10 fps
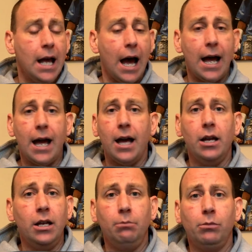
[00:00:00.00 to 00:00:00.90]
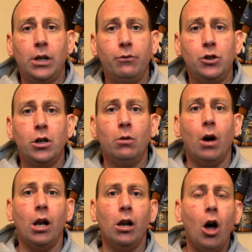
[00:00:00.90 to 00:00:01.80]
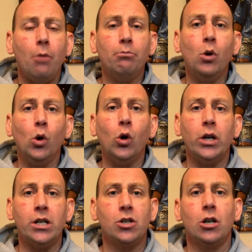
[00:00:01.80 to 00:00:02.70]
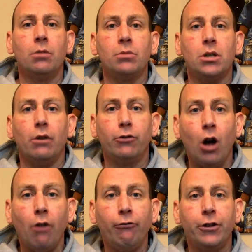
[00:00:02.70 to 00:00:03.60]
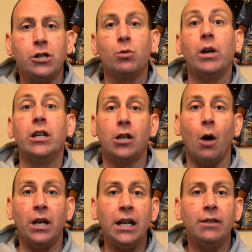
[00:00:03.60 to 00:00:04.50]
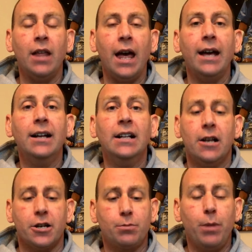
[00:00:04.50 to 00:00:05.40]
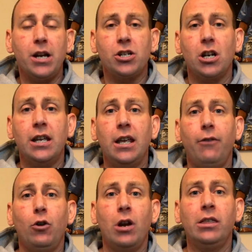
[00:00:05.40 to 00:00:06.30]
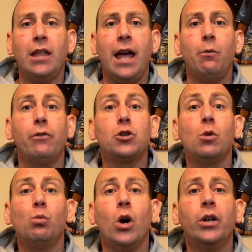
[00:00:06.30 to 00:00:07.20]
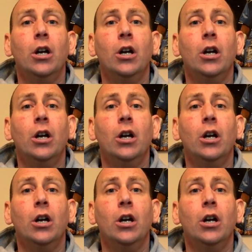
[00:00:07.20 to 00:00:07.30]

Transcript: Uh, it gives you a lot more in terms of confidence when you're going in there, especially if you're in there with someone